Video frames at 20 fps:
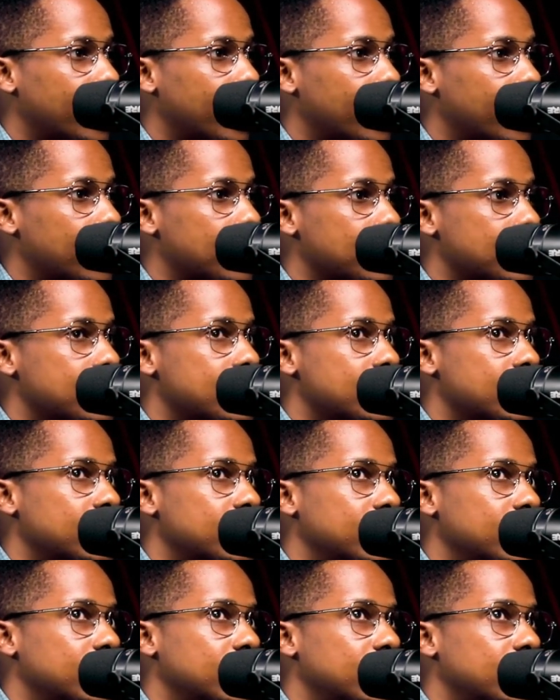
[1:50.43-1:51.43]
And
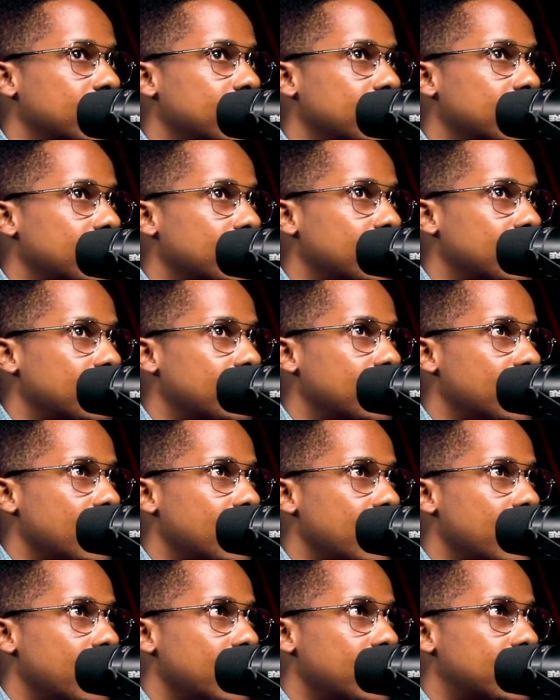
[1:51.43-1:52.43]

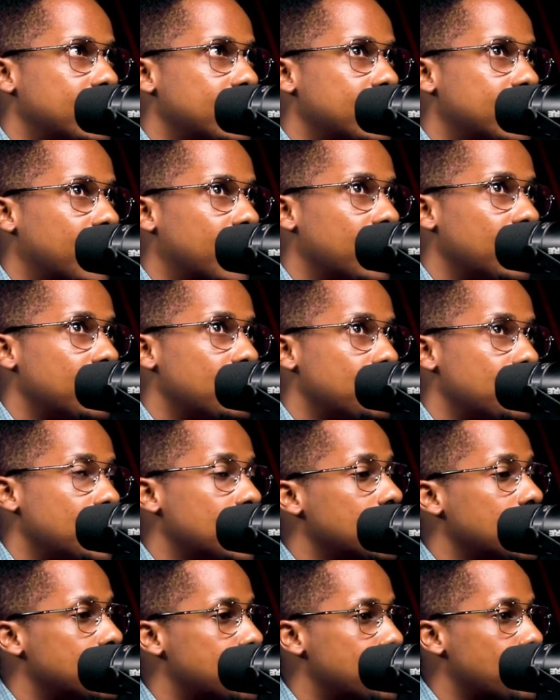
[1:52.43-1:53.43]
it can
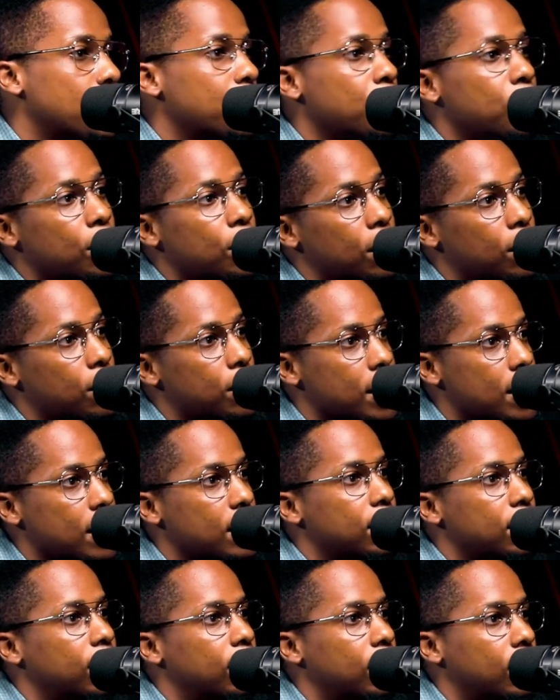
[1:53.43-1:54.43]
really draw you
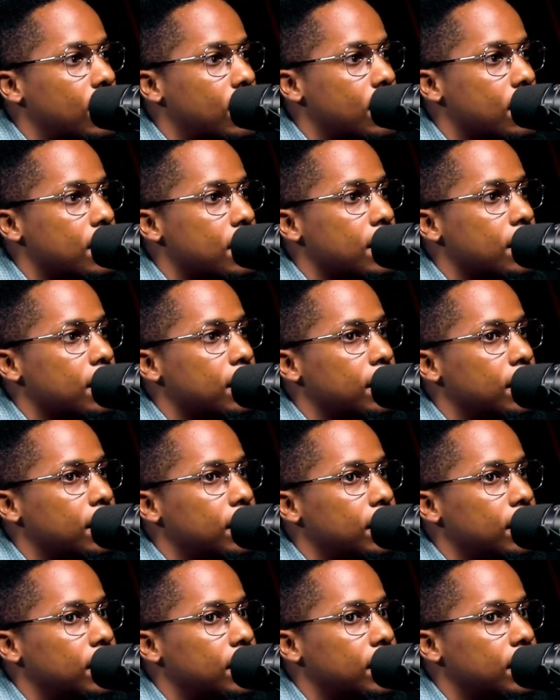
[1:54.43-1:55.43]
away from
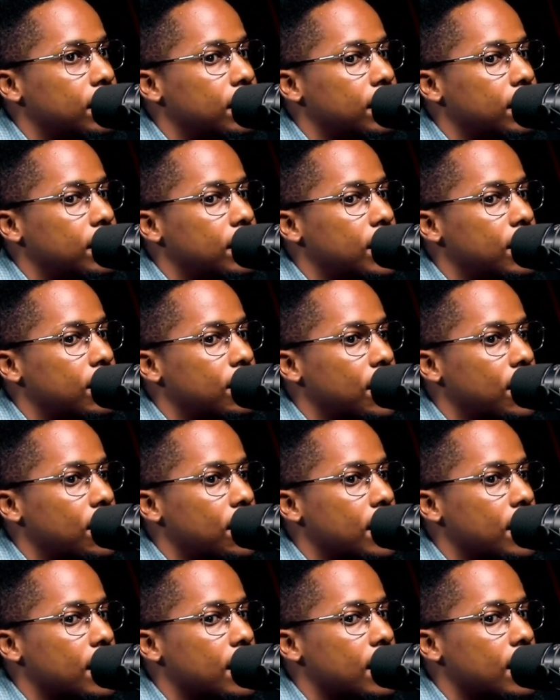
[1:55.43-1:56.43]
the
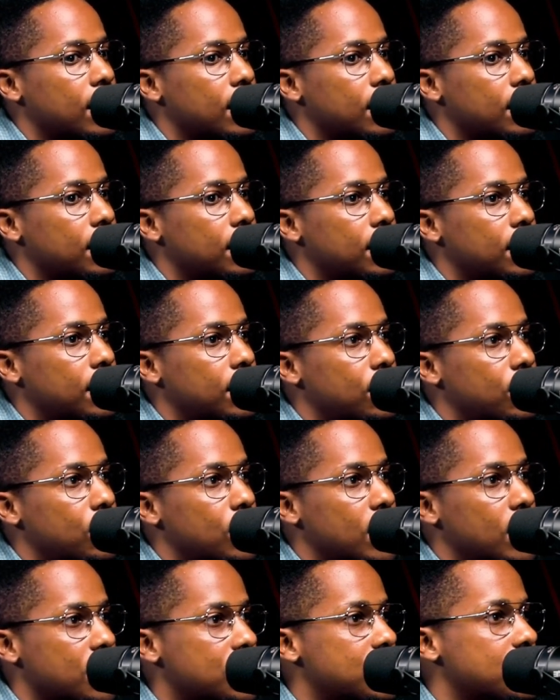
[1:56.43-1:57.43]
very
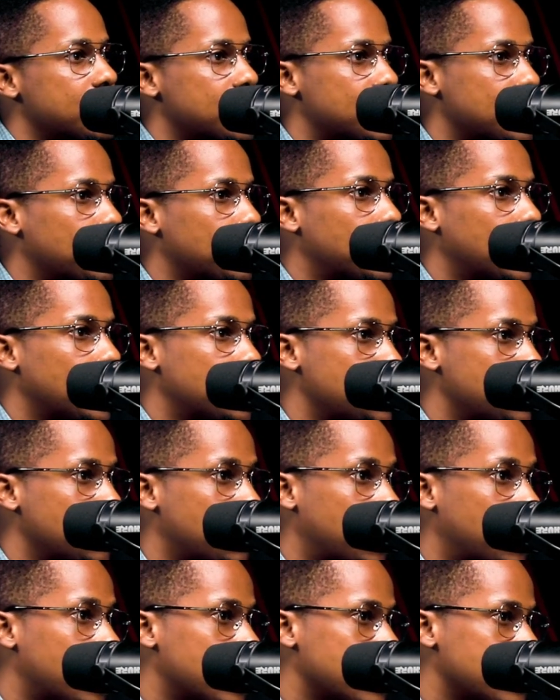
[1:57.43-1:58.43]
relationship that
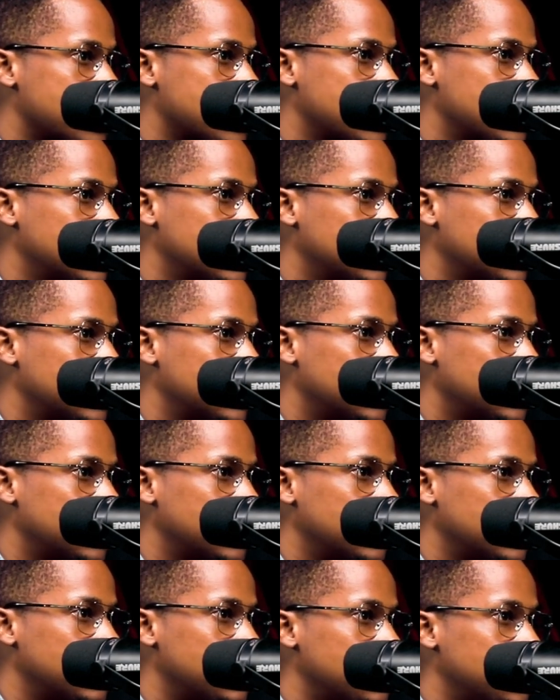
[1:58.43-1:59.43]
you prized.
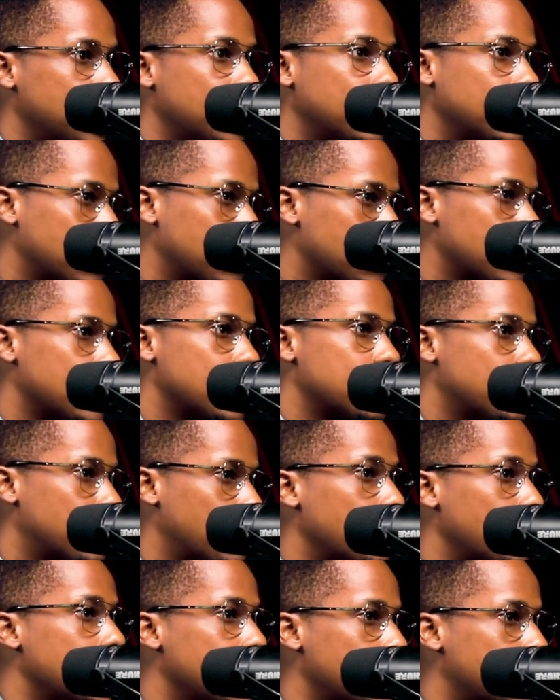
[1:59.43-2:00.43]
Being the
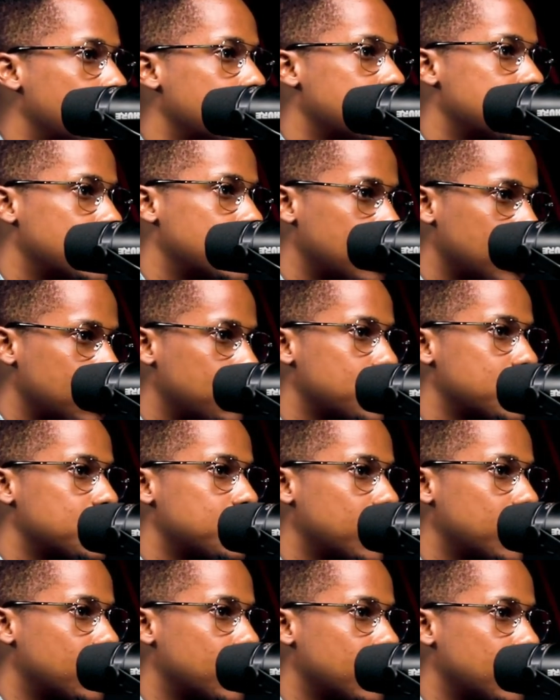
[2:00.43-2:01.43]
relationship. For me personally, it
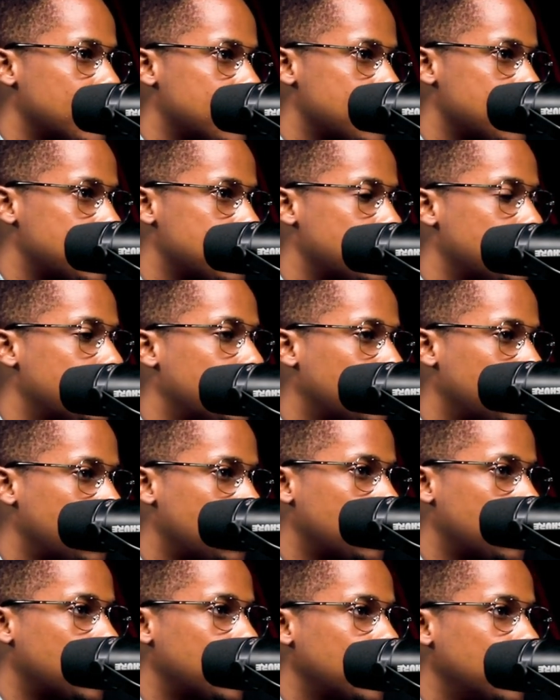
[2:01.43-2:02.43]
was my relationship
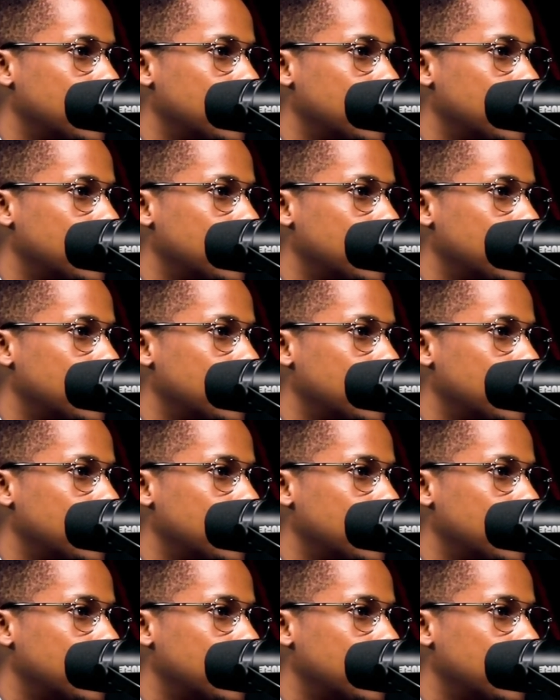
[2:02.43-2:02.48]
with God.